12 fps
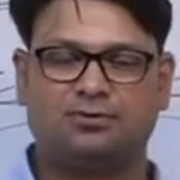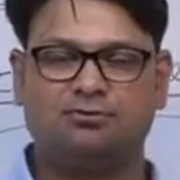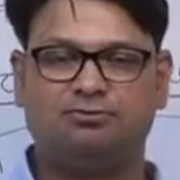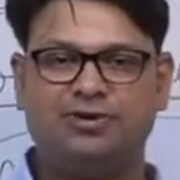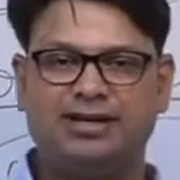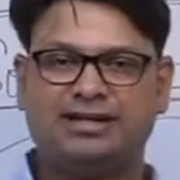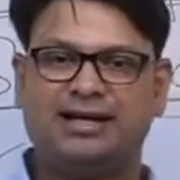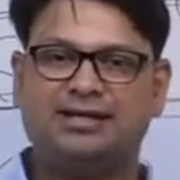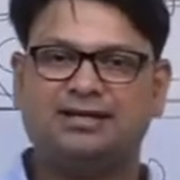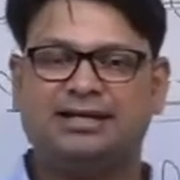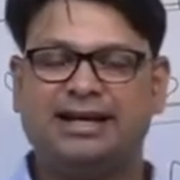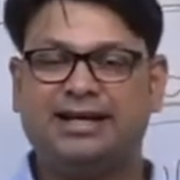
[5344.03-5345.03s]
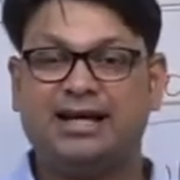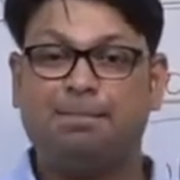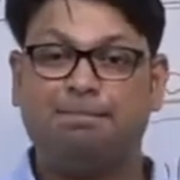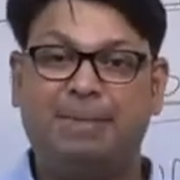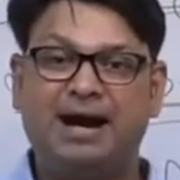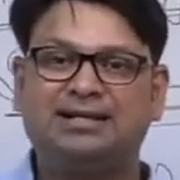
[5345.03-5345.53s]
we can gain a
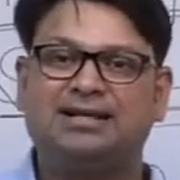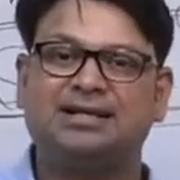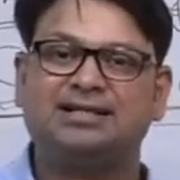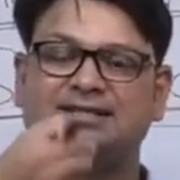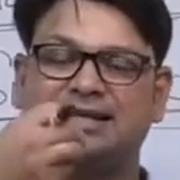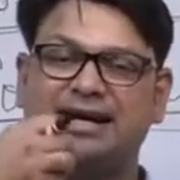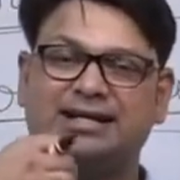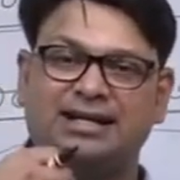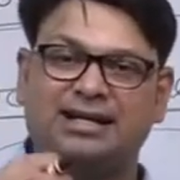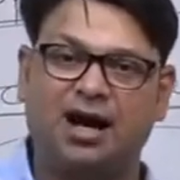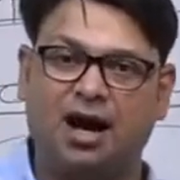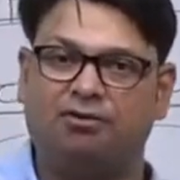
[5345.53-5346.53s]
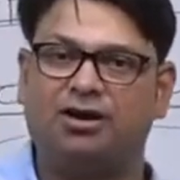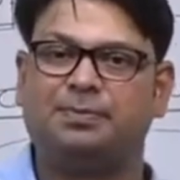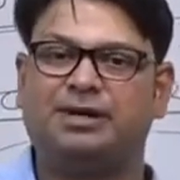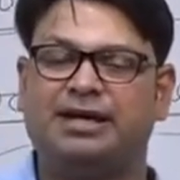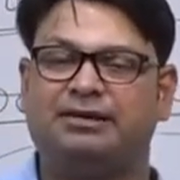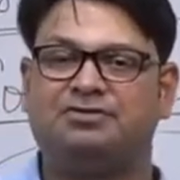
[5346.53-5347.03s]
better insight in our
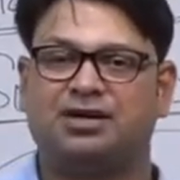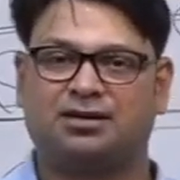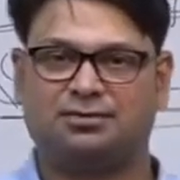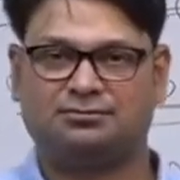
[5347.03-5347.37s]
behavior.